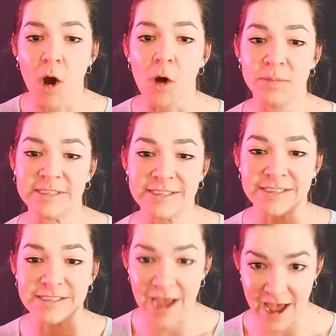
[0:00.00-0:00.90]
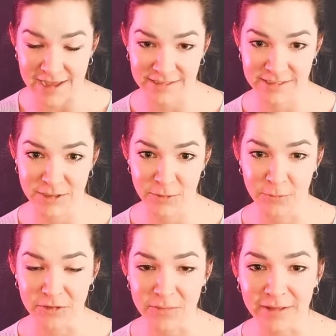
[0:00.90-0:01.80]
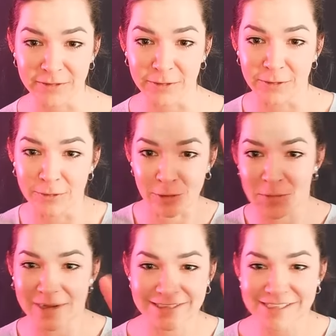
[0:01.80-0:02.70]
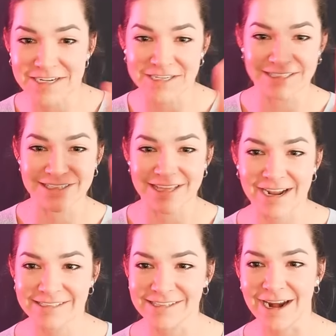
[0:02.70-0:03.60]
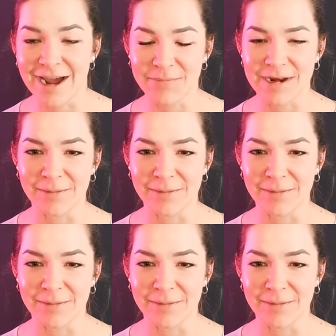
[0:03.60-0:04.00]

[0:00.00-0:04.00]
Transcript: obsessed with my little Chrome extensions that I set up.